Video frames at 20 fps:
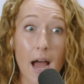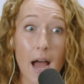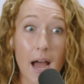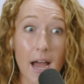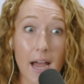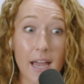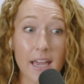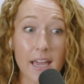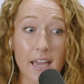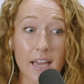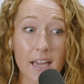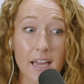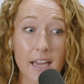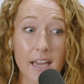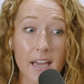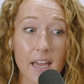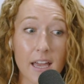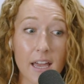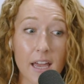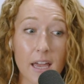I
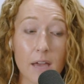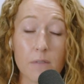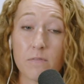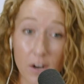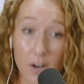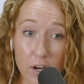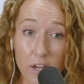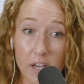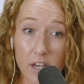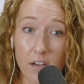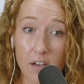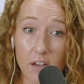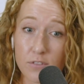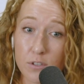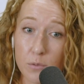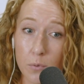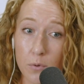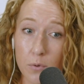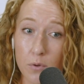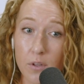am very
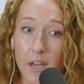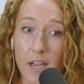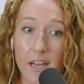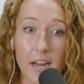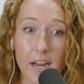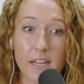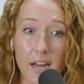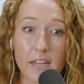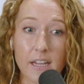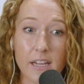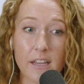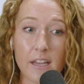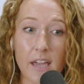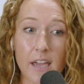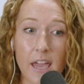comfortable and I